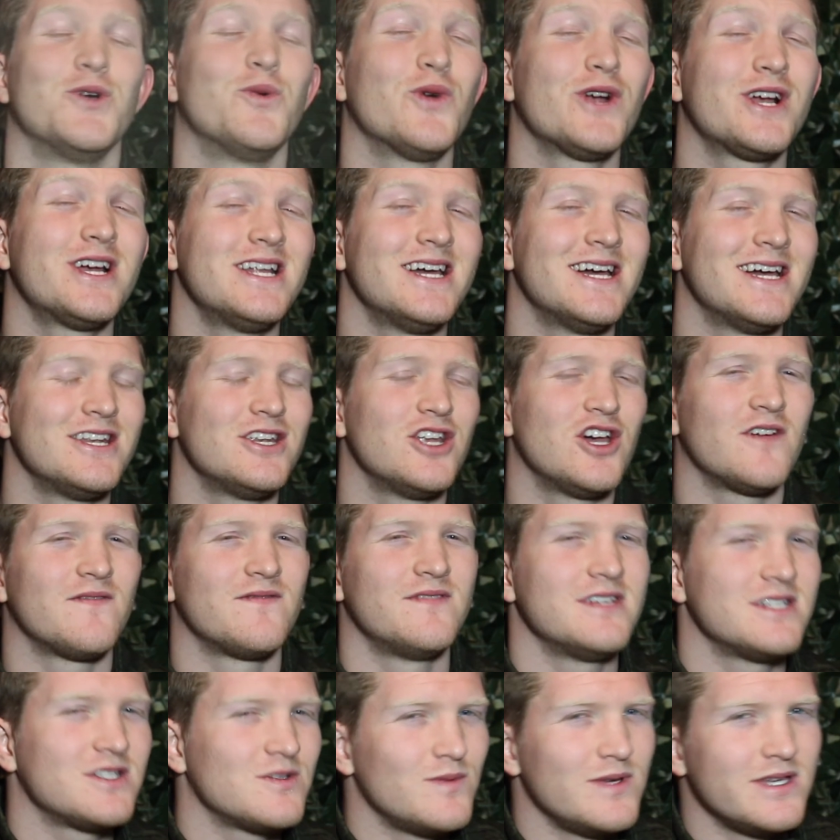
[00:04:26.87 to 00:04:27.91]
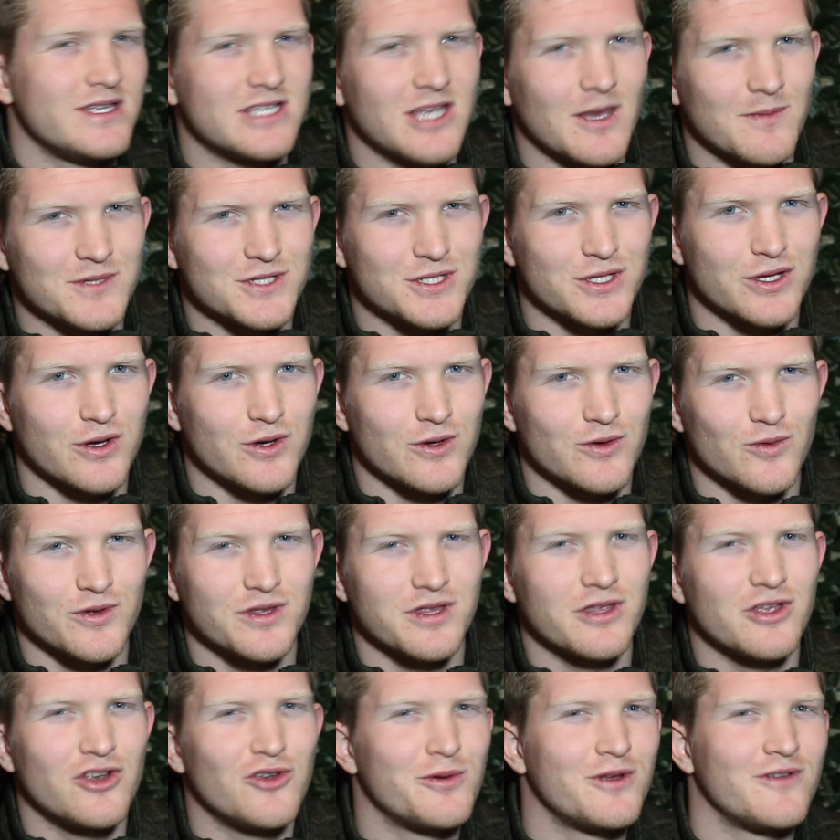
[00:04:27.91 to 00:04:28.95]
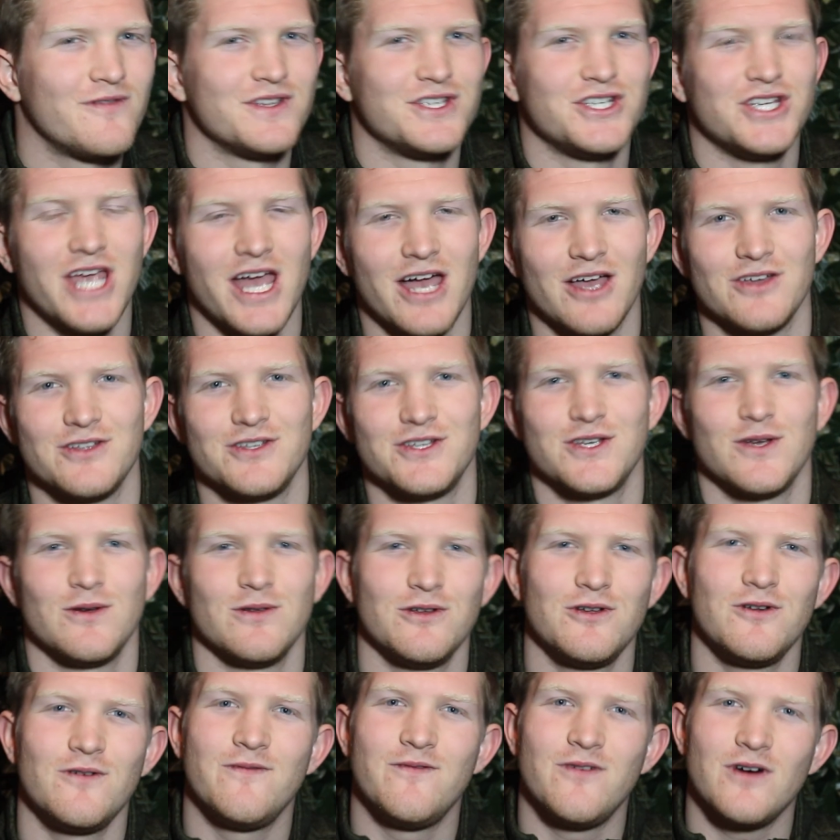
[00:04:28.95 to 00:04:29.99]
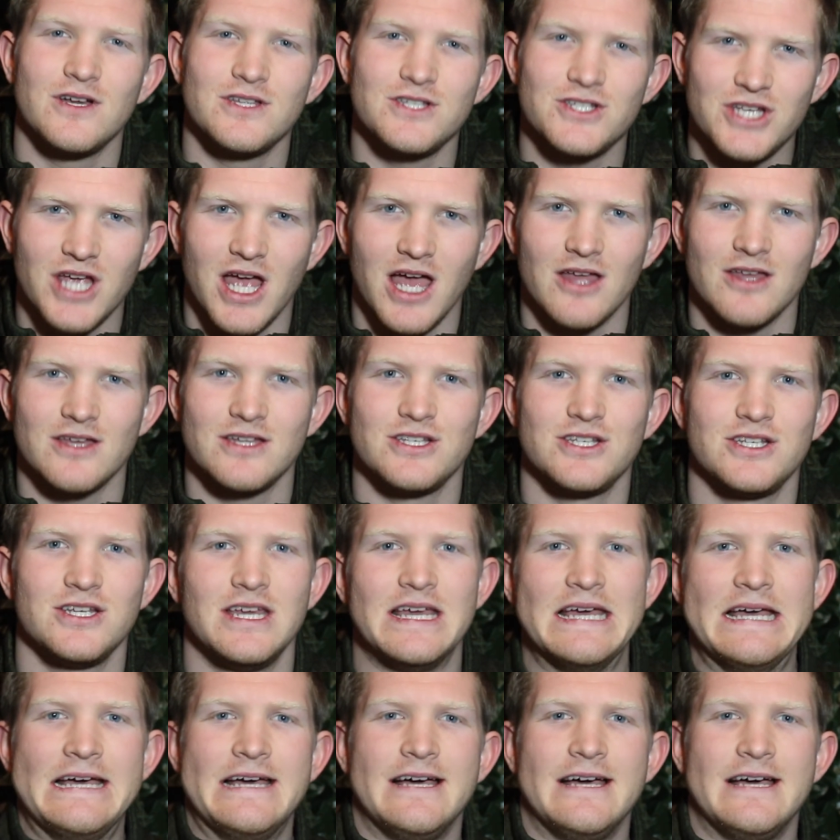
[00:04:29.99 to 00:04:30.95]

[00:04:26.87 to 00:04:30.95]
we're going to end off this week's episode with a little bit of a challenge, a little fun challenge.